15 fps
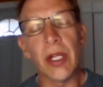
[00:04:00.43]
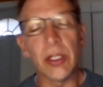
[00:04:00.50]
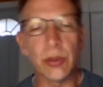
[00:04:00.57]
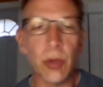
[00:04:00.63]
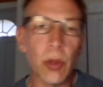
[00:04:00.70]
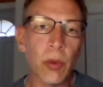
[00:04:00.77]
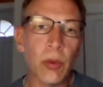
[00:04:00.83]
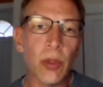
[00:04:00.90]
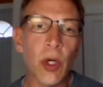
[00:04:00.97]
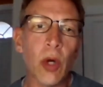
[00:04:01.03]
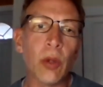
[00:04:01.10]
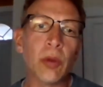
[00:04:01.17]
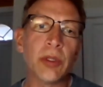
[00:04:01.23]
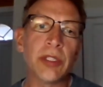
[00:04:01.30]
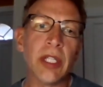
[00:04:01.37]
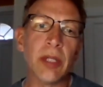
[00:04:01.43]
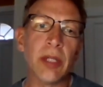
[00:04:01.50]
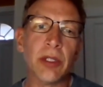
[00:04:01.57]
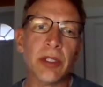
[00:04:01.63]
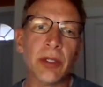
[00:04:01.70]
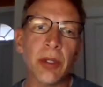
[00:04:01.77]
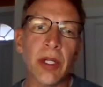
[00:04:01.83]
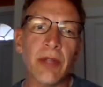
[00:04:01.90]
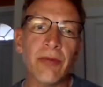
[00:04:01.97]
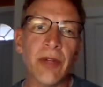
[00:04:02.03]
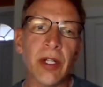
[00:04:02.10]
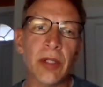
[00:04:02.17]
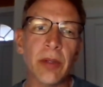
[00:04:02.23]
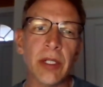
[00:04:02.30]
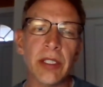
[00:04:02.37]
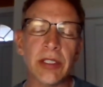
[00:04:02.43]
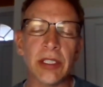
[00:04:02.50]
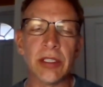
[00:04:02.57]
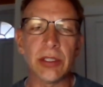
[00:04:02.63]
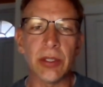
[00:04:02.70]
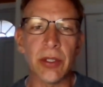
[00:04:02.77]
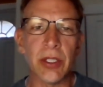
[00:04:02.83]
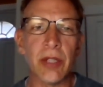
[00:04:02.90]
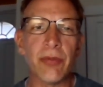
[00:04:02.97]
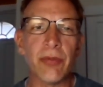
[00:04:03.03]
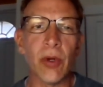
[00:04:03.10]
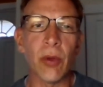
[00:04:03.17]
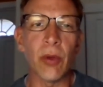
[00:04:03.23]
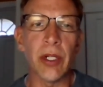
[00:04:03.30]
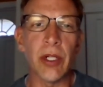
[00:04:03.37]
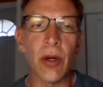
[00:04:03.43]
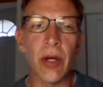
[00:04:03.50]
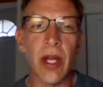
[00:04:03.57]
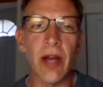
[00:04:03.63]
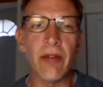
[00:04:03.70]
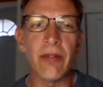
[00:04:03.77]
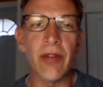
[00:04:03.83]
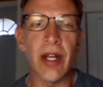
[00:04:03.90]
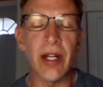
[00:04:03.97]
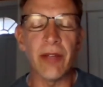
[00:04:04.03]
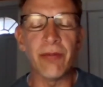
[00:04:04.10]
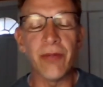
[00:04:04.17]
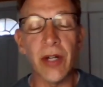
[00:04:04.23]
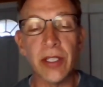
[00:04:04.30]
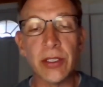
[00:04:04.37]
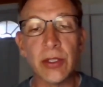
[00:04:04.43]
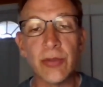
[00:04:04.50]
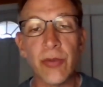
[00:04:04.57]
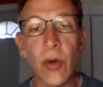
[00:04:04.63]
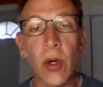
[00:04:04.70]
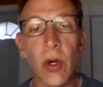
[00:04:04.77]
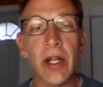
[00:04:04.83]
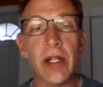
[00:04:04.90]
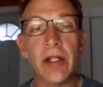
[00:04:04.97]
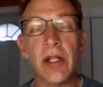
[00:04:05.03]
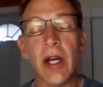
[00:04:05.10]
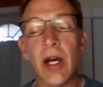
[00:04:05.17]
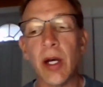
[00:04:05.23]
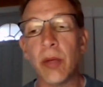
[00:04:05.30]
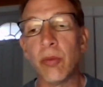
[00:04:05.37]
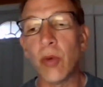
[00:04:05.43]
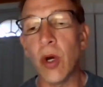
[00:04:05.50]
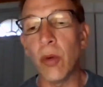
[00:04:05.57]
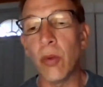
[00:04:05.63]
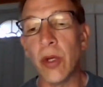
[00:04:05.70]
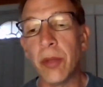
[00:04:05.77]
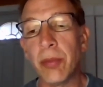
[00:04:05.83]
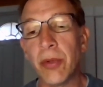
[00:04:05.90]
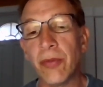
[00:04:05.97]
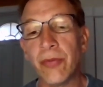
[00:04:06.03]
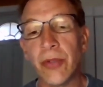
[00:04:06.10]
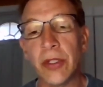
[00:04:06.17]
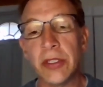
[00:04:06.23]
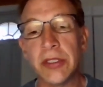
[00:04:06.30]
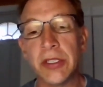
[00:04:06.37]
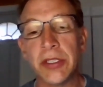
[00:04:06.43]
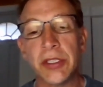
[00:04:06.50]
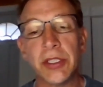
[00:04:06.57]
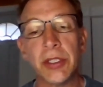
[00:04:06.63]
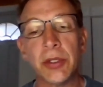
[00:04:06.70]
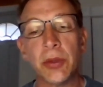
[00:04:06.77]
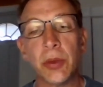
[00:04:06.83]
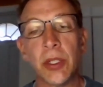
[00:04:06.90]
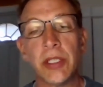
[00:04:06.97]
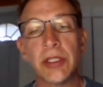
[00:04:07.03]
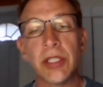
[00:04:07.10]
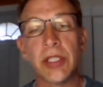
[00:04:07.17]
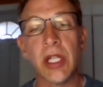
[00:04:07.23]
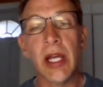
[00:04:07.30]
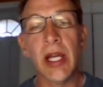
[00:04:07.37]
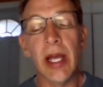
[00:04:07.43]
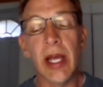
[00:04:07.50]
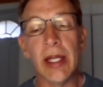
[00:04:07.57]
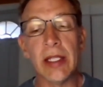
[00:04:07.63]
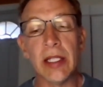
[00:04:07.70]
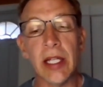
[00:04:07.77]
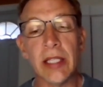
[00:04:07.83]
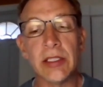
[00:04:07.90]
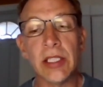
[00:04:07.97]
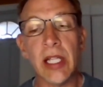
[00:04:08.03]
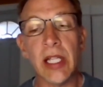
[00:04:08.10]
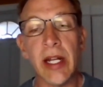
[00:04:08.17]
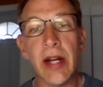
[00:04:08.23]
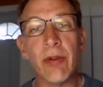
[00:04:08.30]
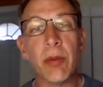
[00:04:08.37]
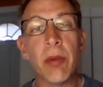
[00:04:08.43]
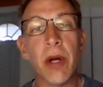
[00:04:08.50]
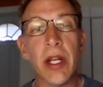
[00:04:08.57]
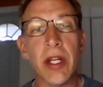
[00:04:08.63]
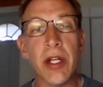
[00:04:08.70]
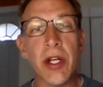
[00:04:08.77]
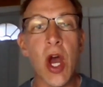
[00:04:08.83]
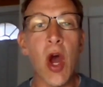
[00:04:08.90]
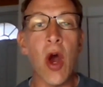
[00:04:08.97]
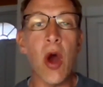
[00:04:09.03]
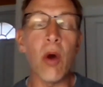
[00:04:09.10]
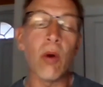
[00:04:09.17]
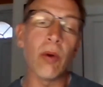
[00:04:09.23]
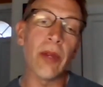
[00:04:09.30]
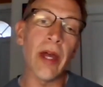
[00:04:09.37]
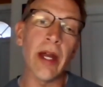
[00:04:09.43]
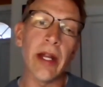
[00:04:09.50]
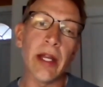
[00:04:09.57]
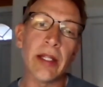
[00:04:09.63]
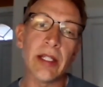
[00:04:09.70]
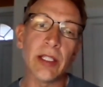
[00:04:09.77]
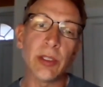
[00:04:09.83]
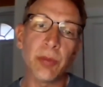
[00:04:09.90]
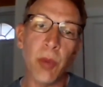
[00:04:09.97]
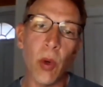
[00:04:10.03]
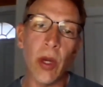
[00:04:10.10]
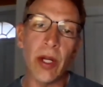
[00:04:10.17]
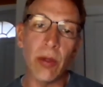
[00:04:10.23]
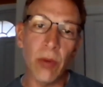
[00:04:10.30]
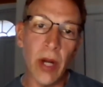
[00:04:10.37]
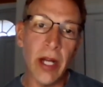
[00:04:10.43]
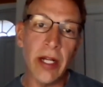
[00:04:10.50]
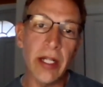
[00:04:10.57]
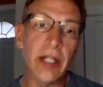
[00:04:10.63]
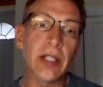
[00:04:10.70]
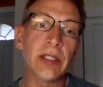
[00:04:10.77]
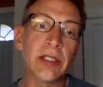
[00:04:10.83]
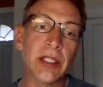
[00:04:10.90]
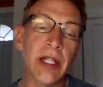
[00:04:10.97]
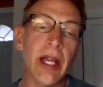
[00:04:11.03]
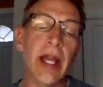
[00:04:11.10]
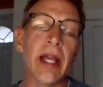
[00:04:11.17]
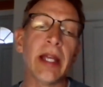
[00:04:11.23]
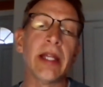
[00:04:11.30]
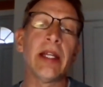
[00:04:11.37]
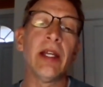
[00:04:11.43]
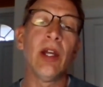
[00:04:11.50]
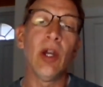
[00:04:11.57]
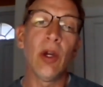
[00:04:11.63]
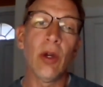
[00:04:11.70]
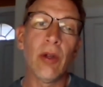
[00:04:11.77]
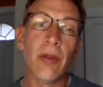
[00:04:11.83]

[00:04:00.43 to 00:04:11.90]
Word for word: because we no one was able to do any fundraising, so therefore we don't have any funds for it. Um, what we preferred to do was, hey, let's let everybody know that at this point, right here today,